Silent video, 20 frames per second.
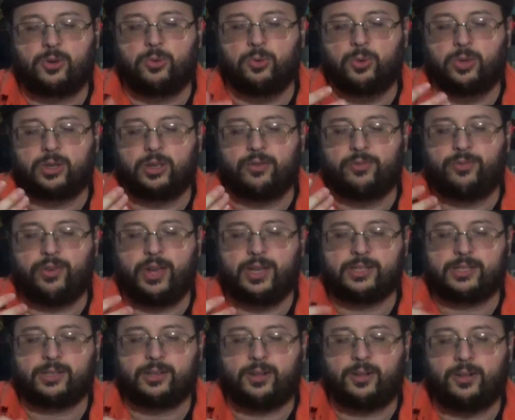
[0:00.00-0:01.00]
cool looking
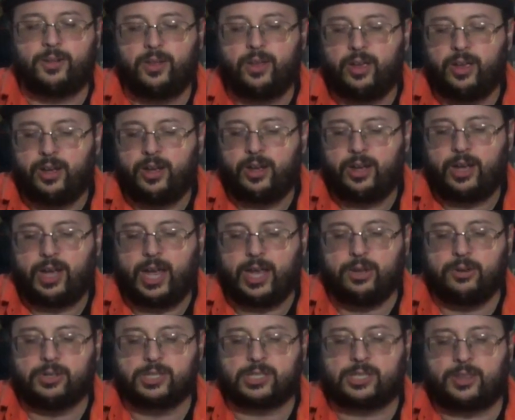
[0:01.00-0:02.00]
face and all, and
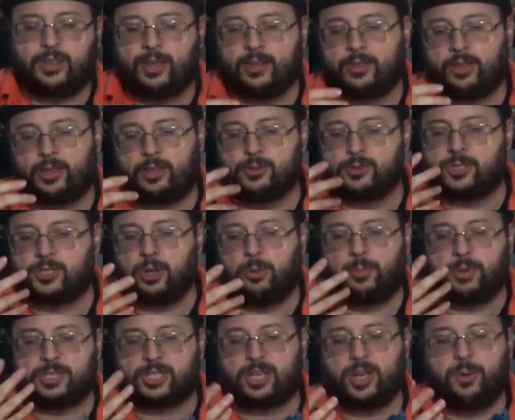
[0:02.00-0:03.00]
you just think there's so
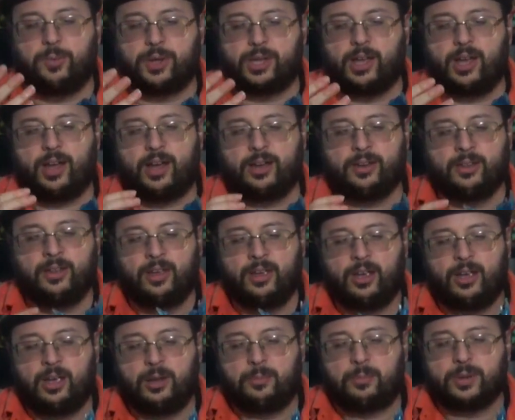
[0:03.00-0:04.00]
much going on.
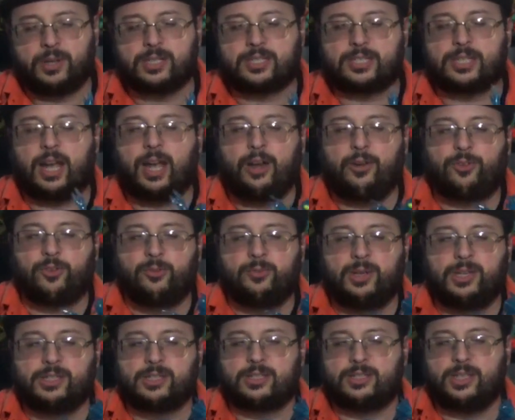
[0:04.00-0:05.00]
But aside from
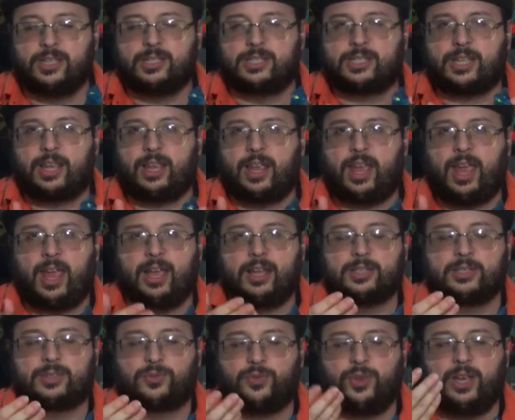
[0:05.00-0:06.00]
his
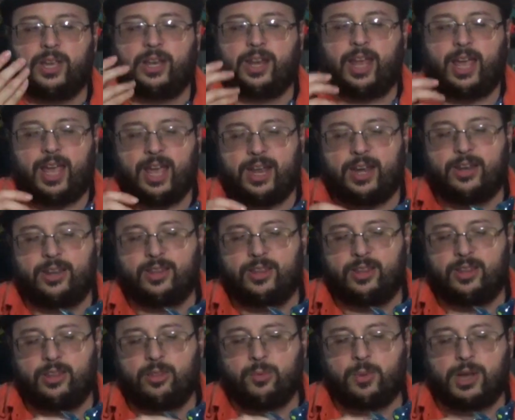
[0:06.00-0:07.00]
hands, feet, and head,
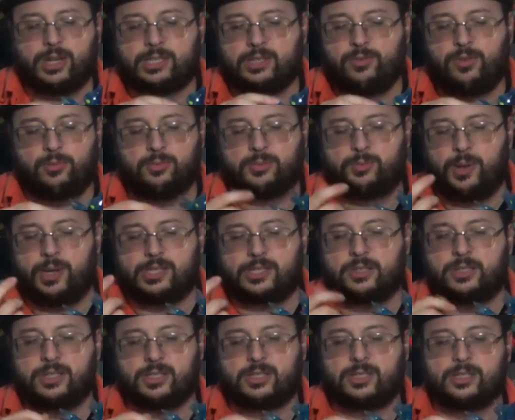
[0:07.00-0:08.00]
the rest of him's
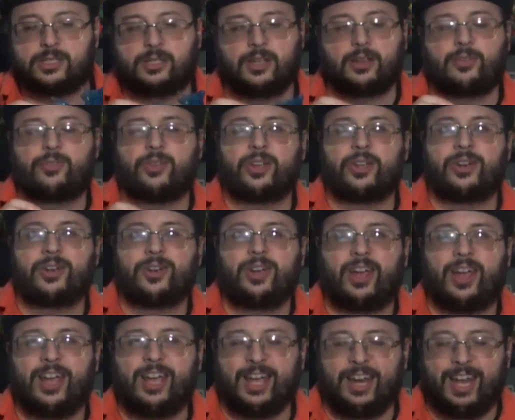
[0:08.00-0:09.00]
basically just a stick figure.
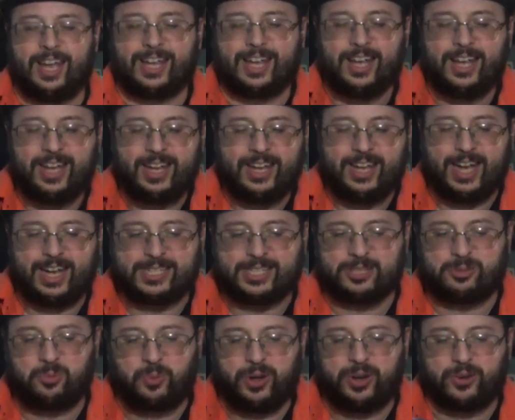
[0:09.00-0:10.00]
And he has
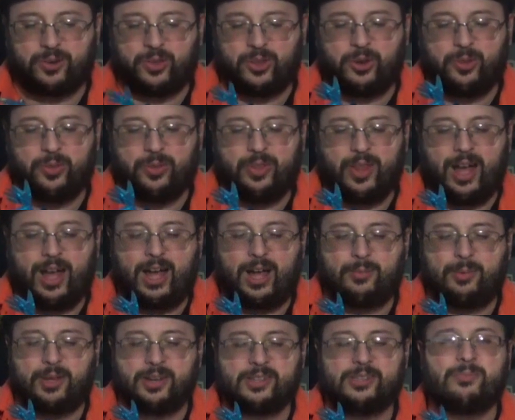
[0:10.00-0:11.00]
this weird little
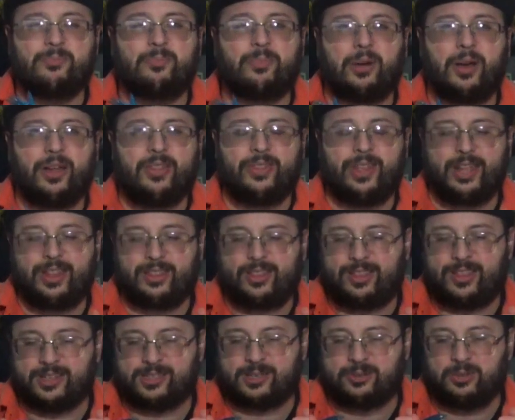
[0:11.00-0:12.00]
knob on his butt that
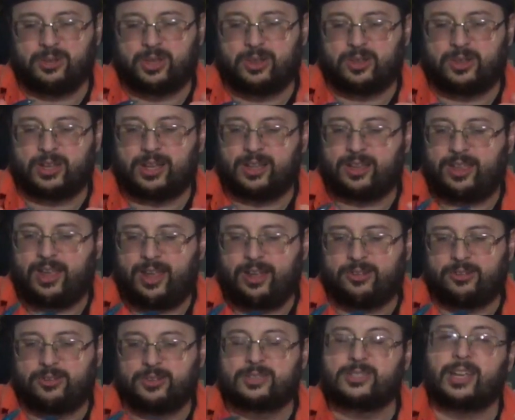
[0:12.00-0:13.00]
doesn't really look like a
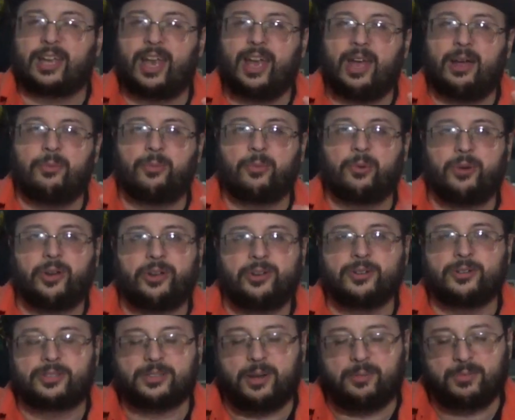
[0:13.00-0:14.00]
tail, it looks like a
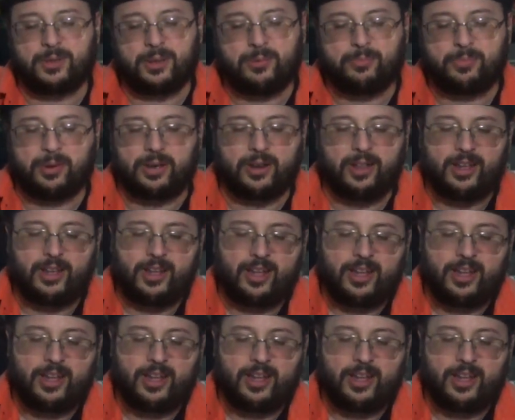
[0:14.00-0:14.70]
hemorrhoid or something, but